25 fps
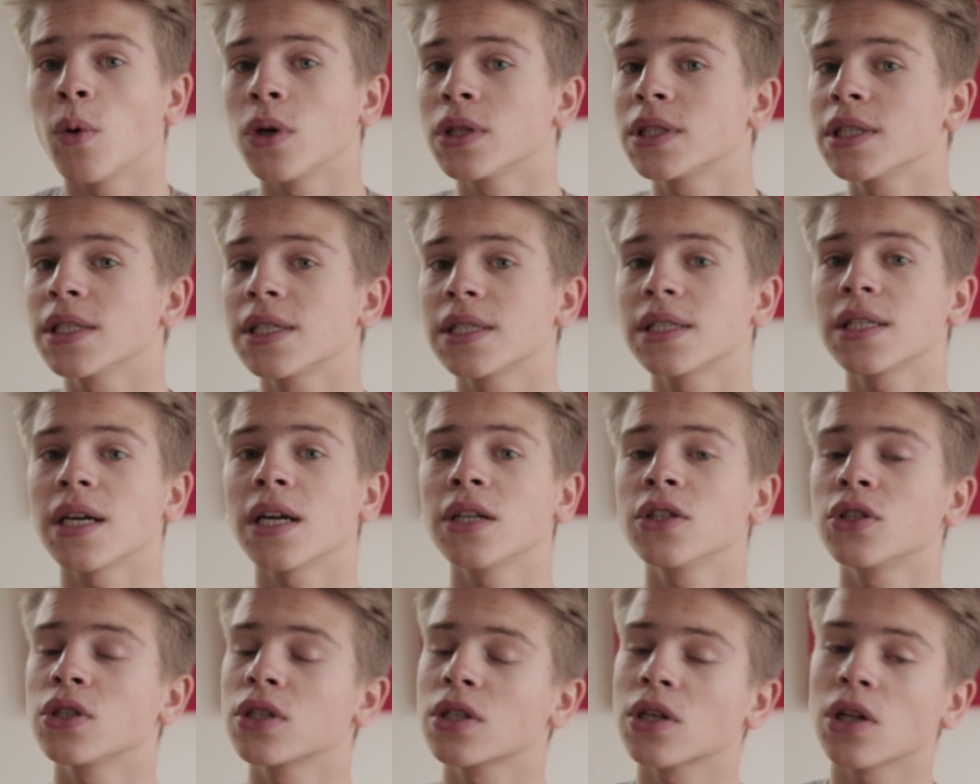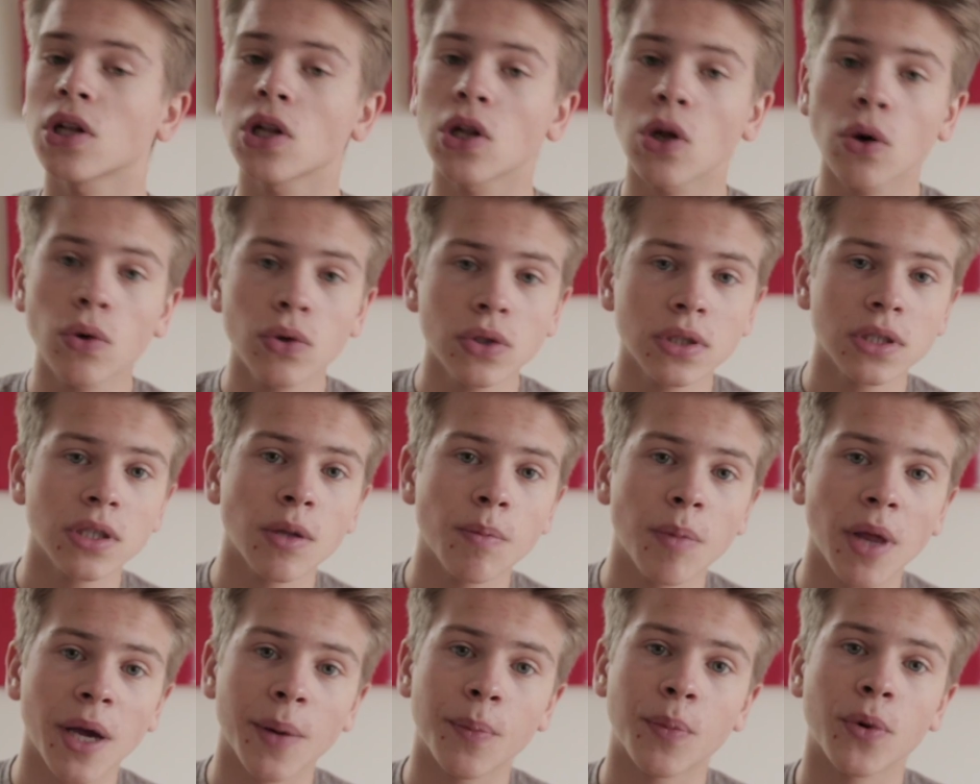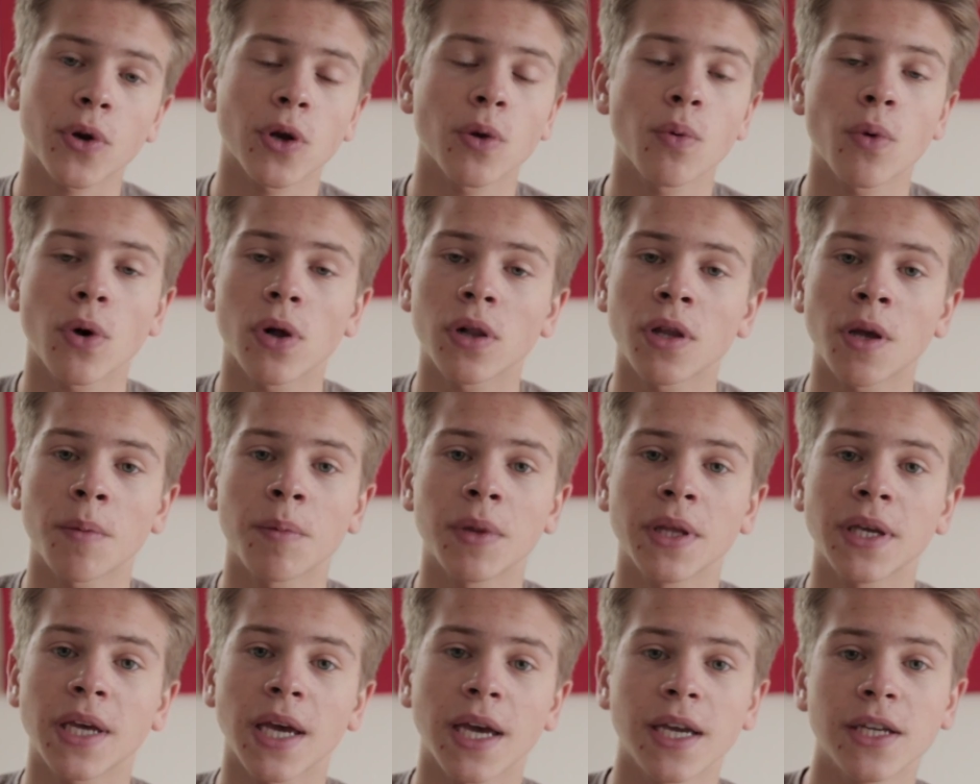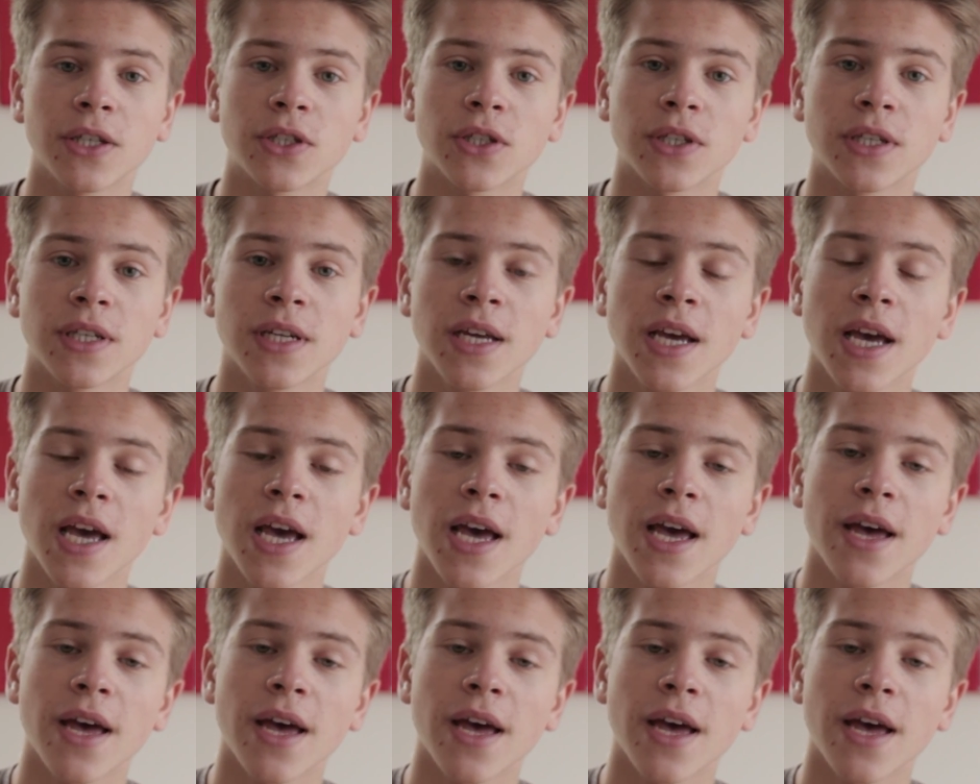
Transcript: Once it's done, just close the BlackBerry World application,